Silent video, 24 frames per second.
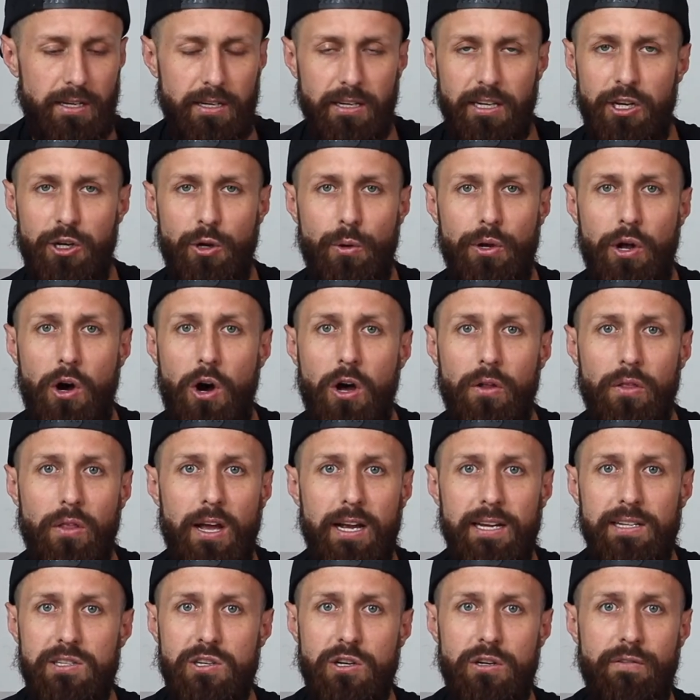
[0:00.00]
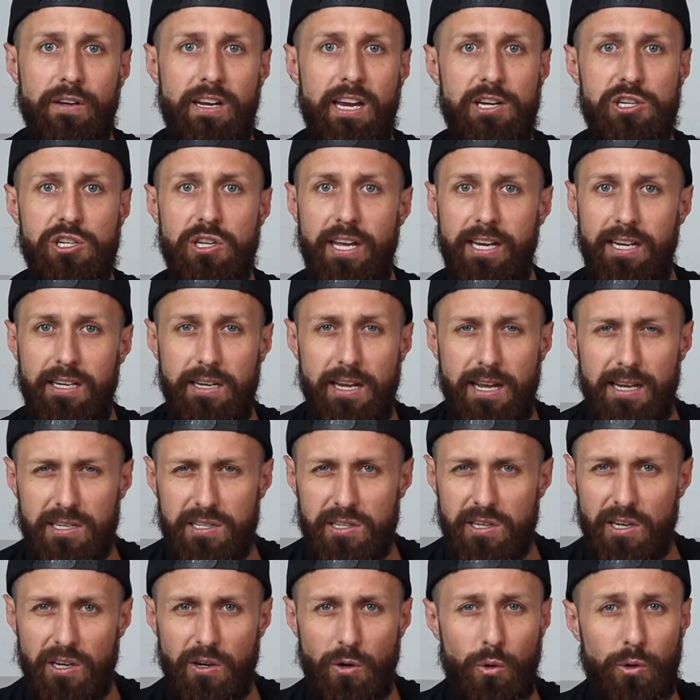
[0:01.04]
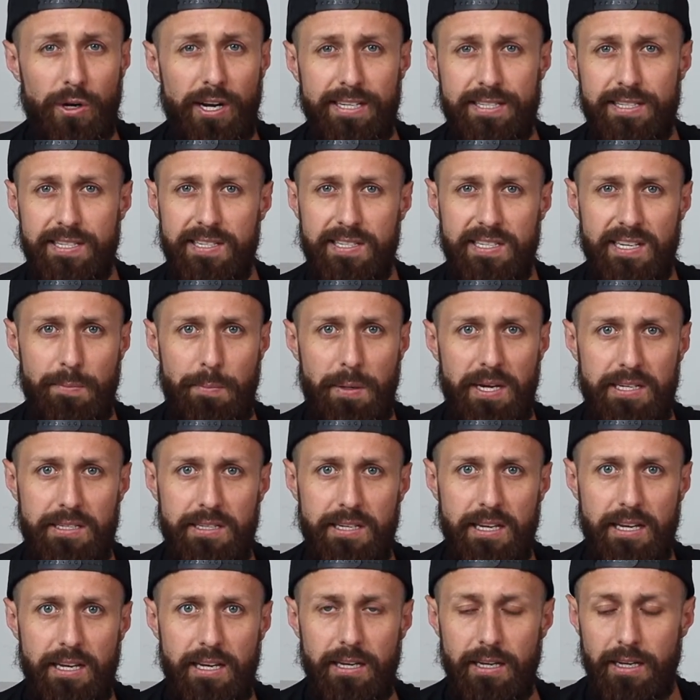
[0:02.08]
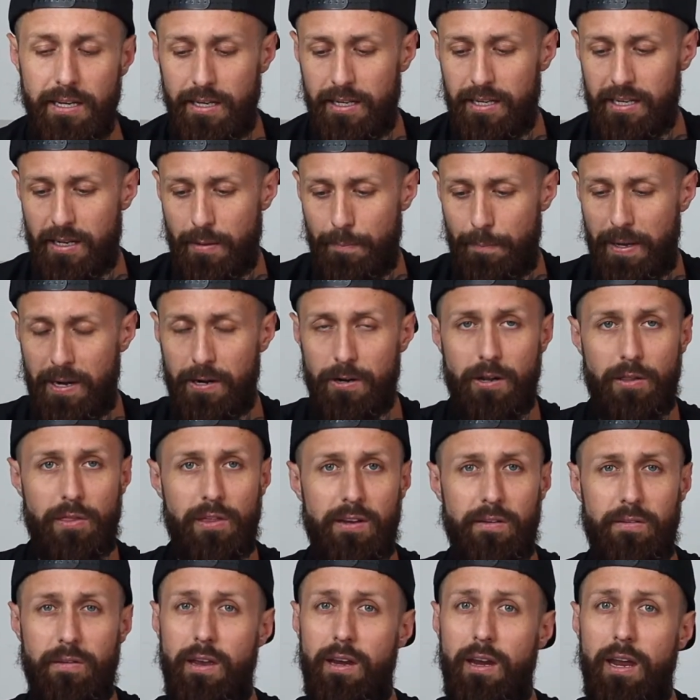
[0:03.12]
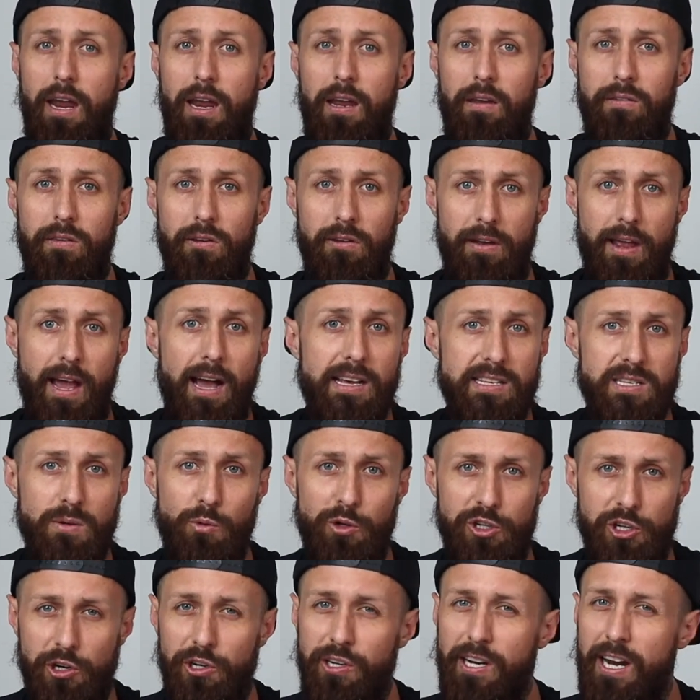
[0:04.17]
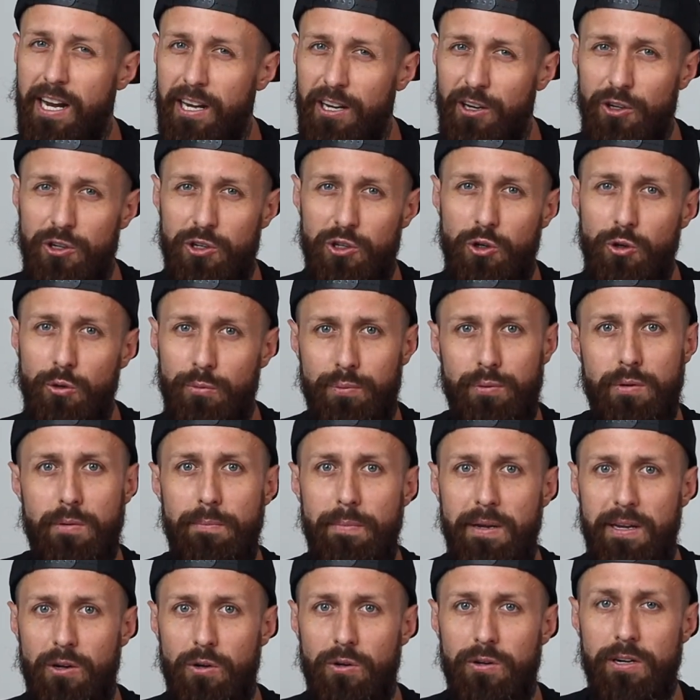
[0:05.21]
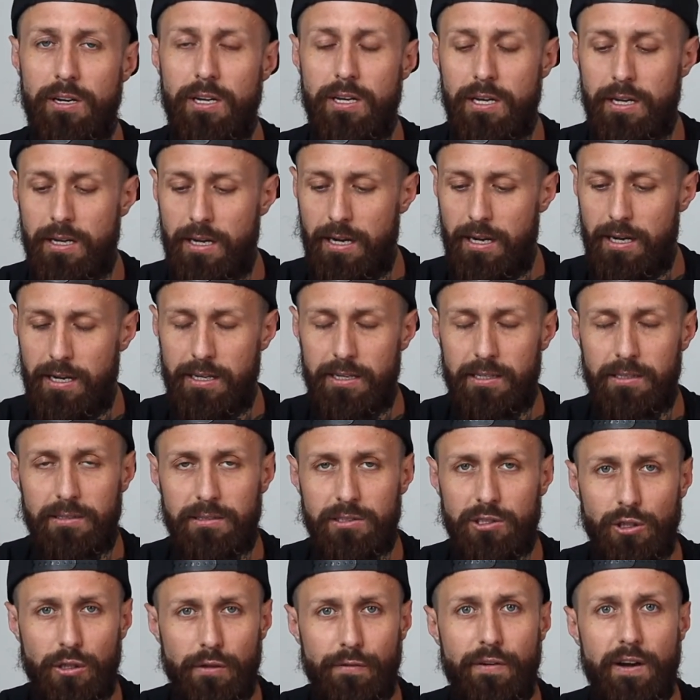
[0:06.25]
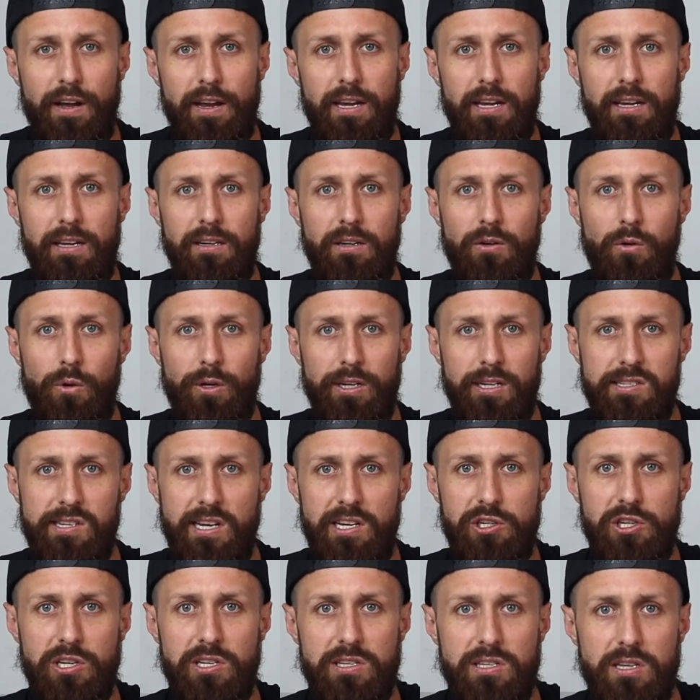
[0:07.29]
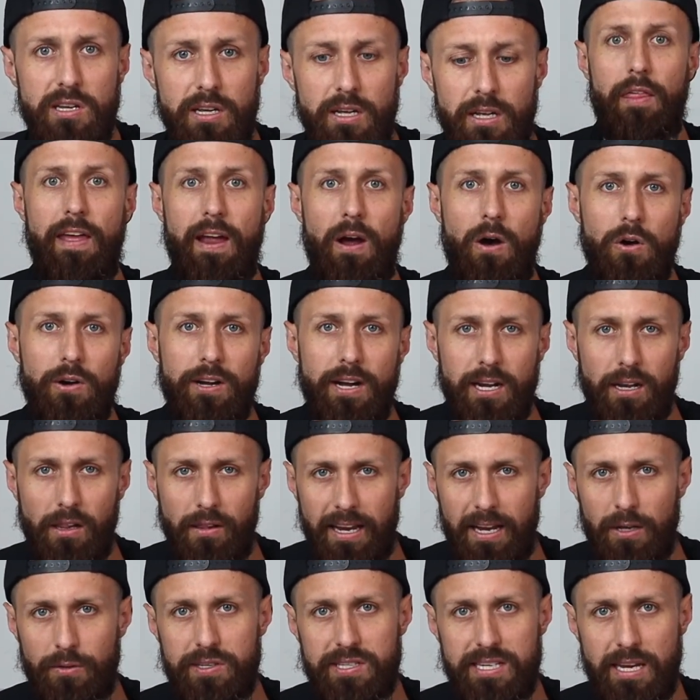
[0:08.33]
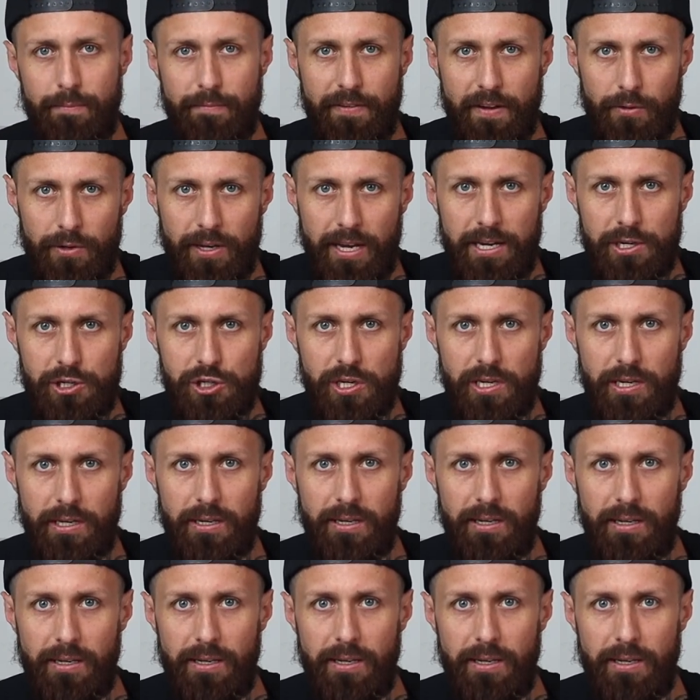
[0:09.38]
an online certification like Nesta or NCCPT, compared to things like ACE and NASM, which are kind of your two premier certifying organizations, they all kind of lay out the same foundation.